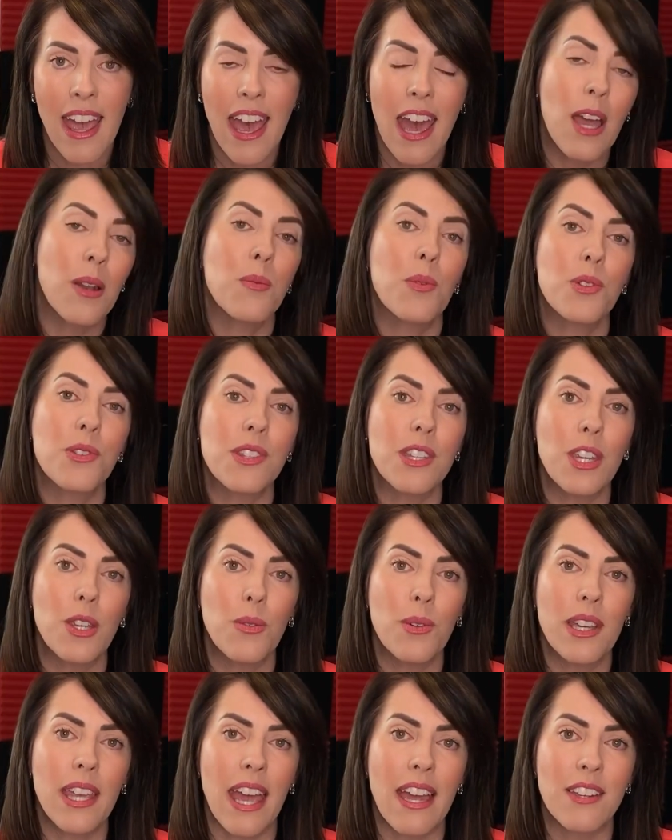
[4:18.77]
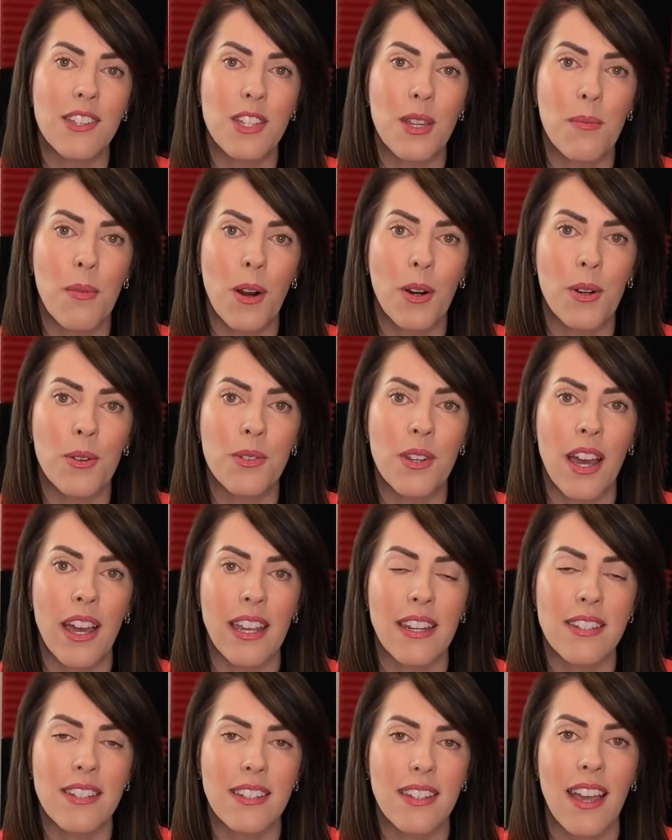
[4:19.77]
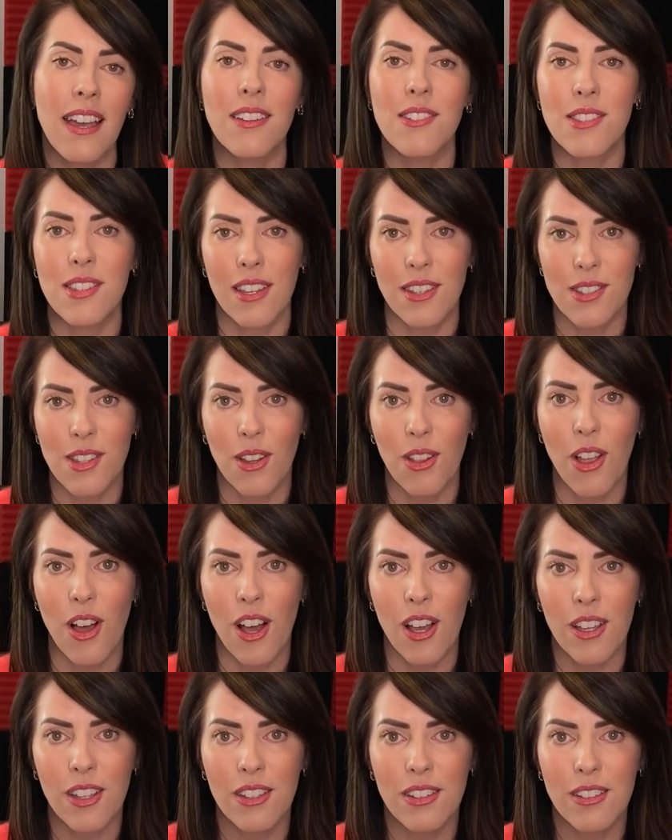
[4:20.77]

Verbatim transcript: and we'll see you again tomorrow night at 6 o'clock.